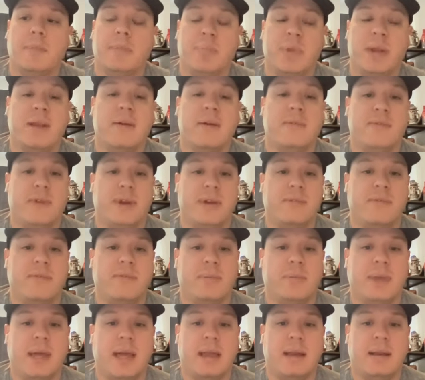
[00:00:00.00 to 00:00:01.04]
benefit
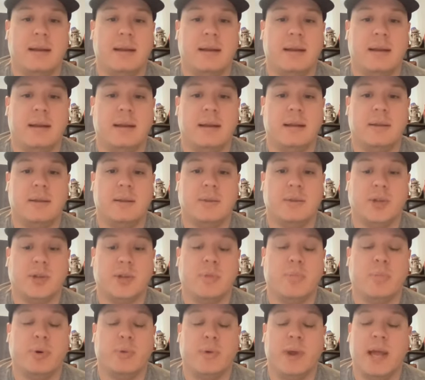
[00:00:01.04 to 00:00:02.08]
from those
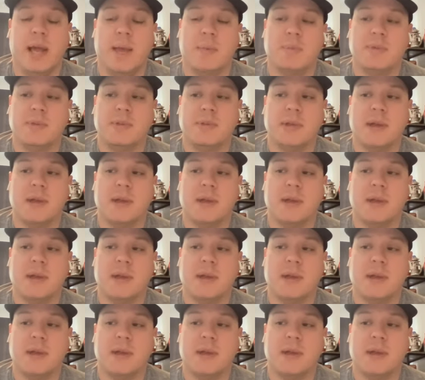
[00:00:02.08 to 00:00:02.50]
open reps.